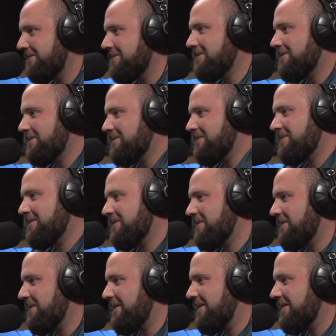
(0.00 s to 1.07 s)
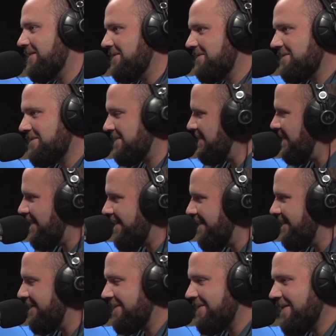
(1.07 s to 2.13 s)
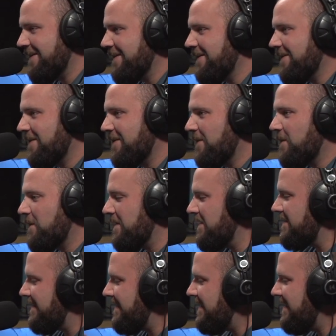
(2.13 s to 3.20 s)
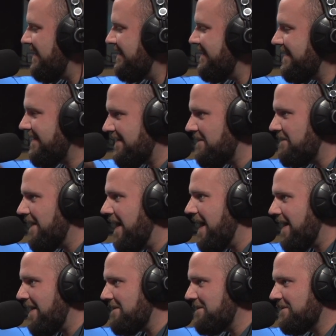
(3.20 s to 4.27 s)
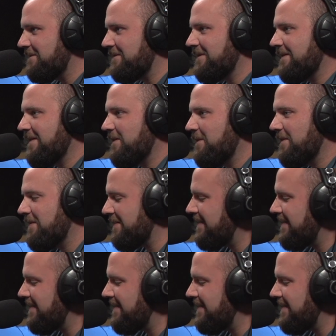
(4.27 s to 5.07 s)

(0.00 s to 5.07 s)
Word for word: who's listening to this in southeastern North Carolina, they're just like, man, I feel vibe. your pain. We're